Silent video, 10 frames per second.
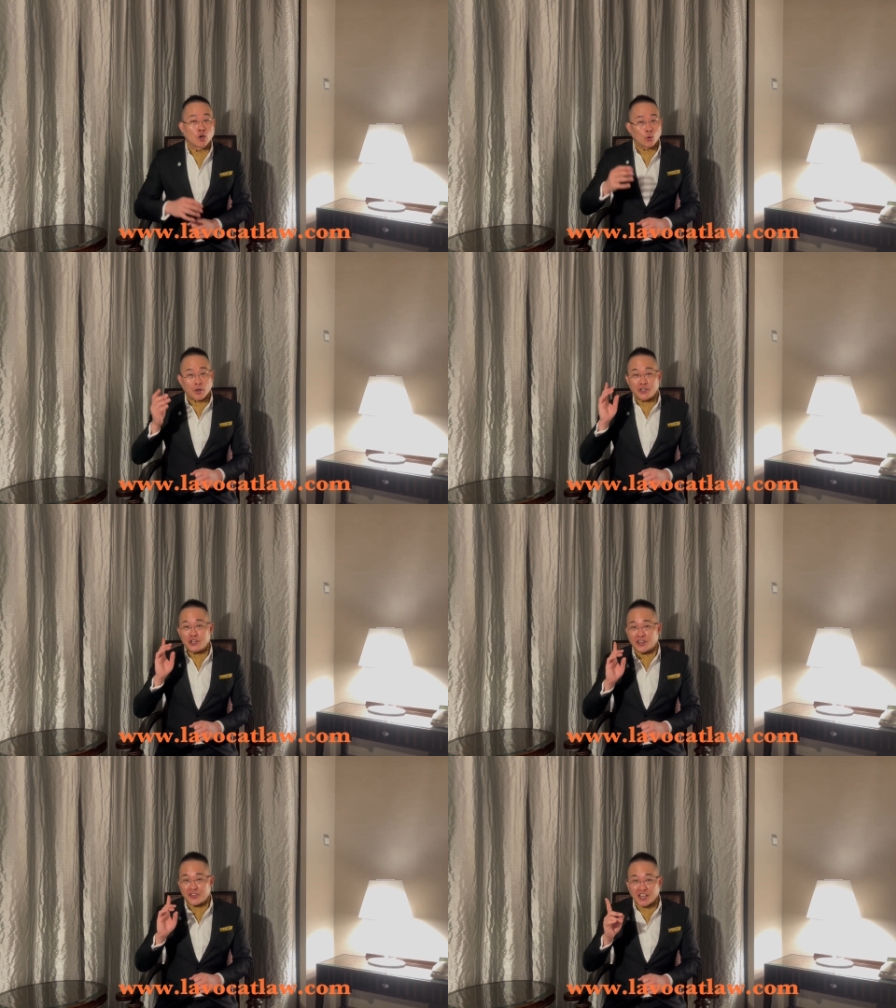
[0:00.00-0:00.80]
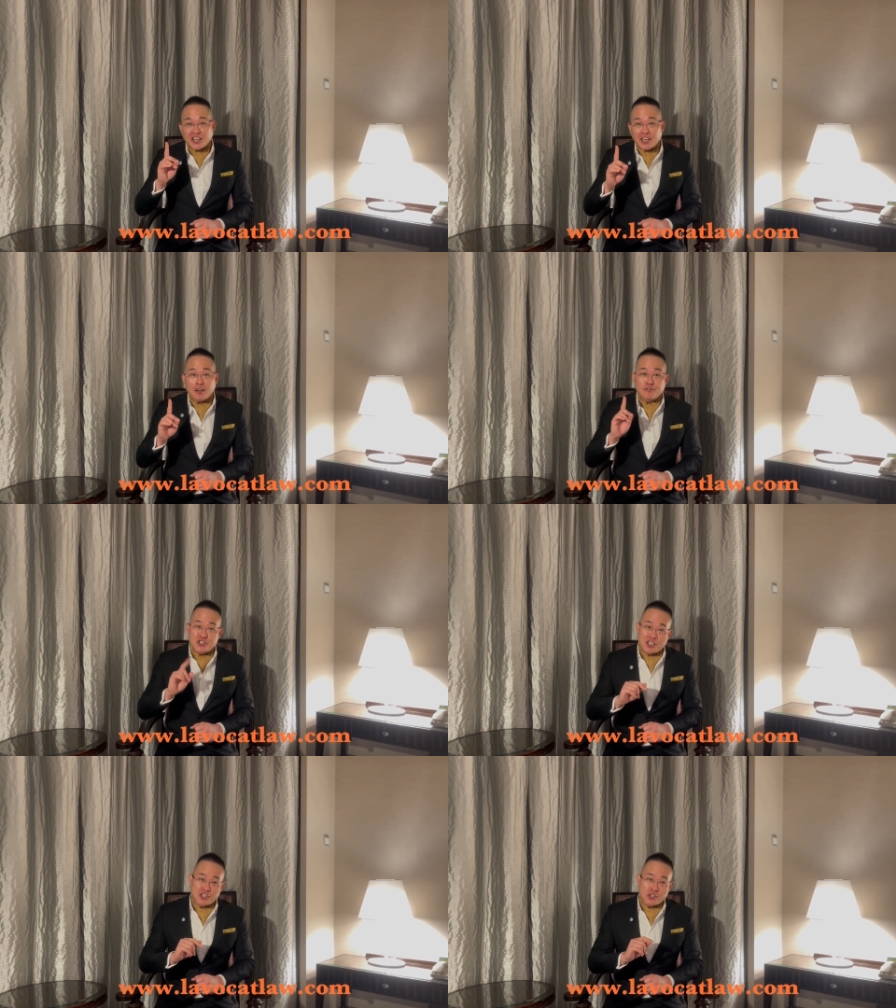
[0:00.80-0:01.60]
Whether you're thinking of
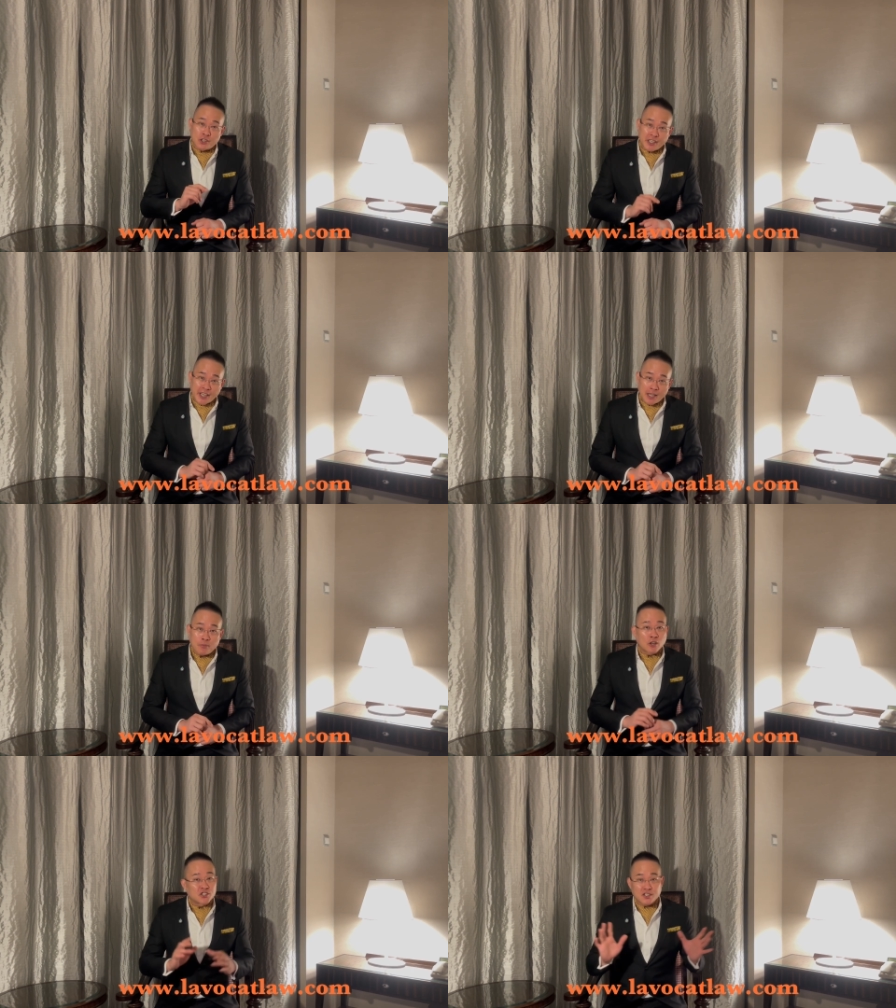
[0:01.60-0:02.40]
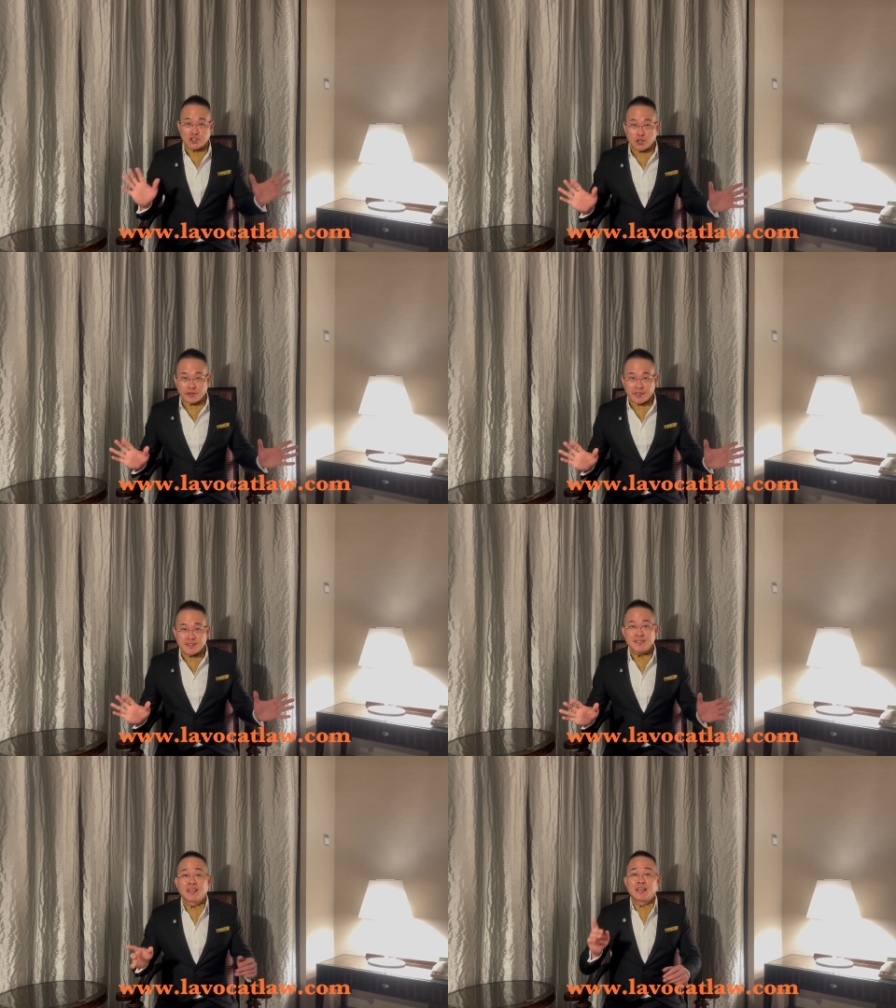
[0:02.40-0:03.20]
changing your name or just curious,